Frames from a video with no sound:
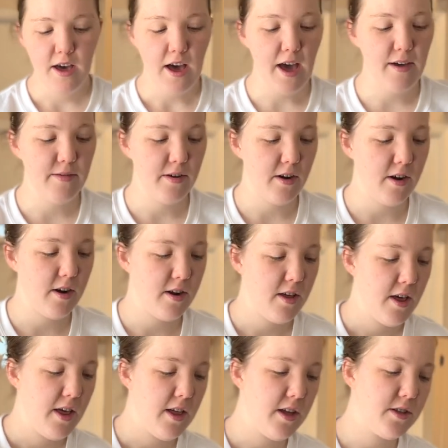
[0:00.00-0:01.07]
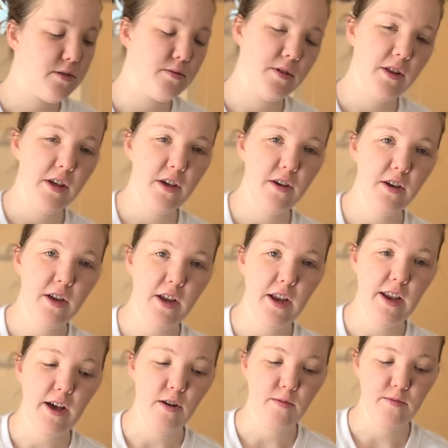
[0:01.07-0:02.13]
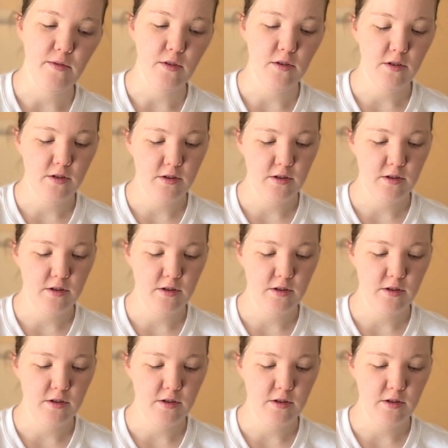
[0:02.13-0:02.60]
I've heard that's really good and helpful.